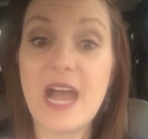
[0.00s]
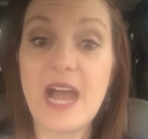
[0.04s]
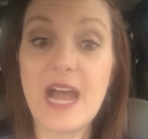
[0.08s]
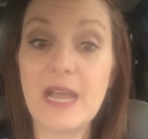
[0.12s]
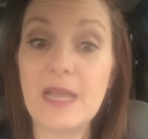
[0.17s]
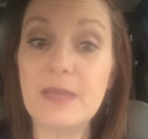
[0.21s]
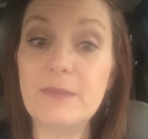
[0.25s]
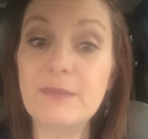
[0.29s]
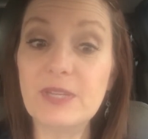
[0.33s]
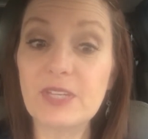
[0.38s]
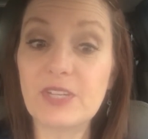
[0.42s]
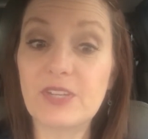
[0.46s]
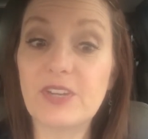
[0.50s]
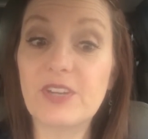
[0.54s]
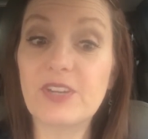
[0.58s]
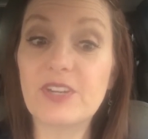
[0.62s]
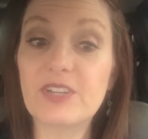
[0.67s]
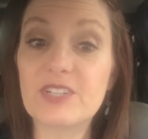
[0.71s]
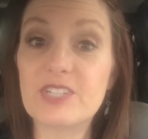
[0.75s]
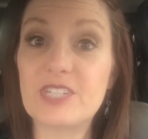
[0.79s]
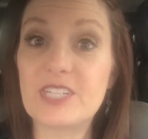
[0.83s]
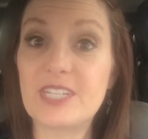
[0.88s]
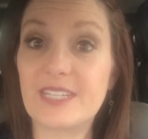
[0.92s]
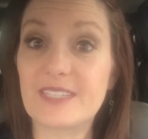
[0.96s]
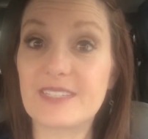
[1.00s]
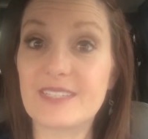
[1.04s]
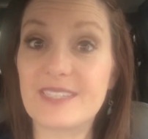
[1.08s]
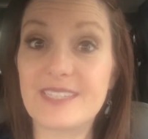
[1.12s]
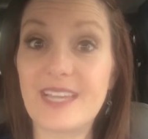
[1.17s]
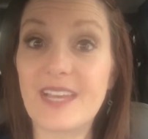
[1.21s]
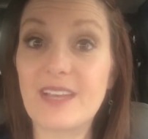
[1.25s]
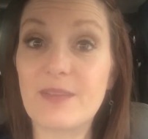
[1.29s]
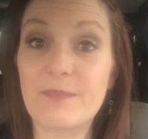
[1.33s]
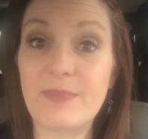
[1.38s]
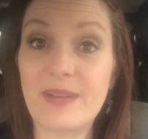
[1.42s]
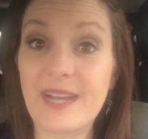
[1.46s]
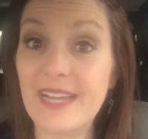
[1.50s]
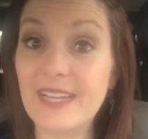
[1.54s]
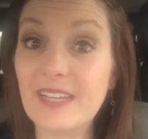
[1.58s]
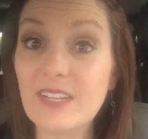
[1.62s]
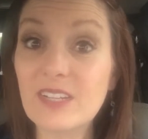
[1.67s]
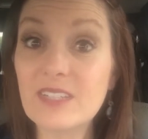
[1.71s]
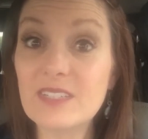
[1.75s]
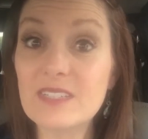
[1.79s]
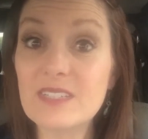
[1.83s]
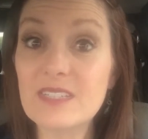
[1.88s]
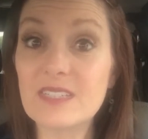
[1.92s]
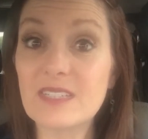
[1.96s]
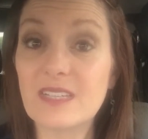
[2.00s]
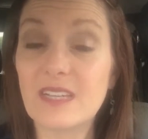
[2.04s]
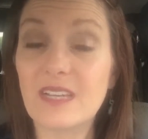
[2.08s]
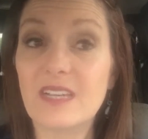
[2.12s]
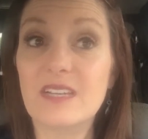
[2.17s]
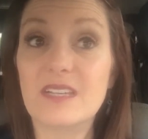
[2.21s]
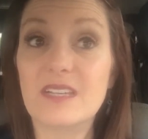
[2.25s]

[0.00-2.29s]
I'm encouraging buyers